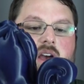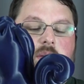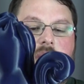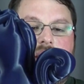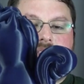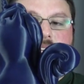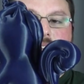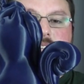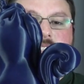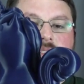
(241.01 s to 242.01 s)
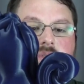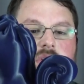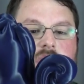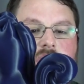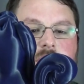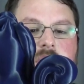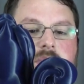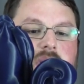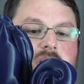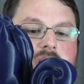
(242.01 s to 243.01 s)
um, as it gets a little
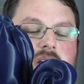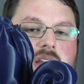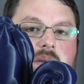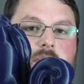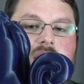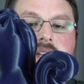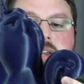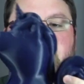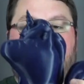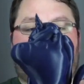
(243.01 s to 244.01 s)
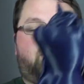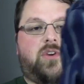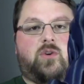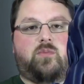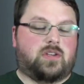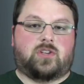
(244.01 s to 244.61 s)
bit bigger, it might need a few.